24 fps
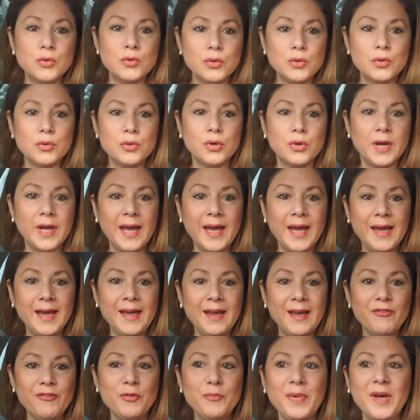Woo! Hey
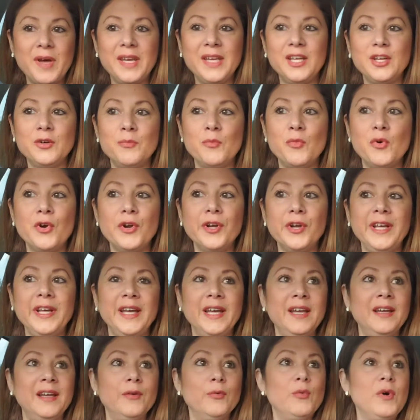everybody, good
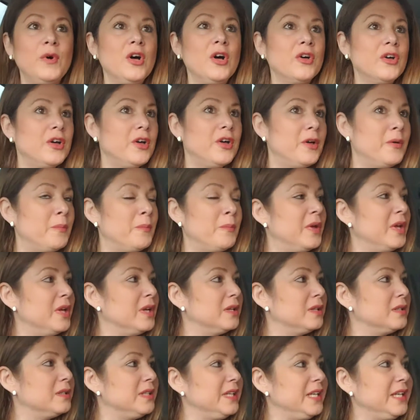morning. Welcome.
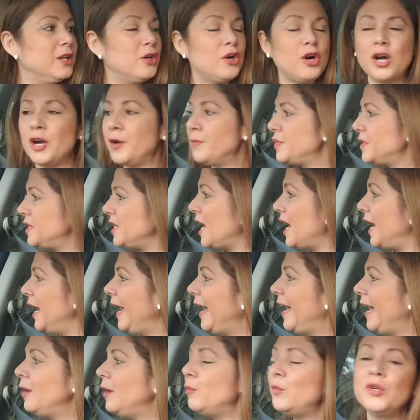Eat Carbs Not
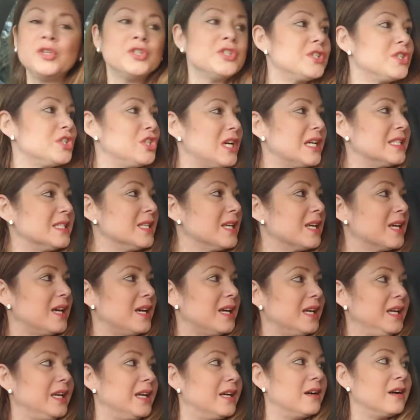Animals.
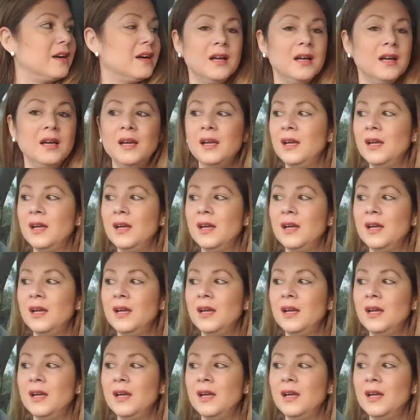Jessica here.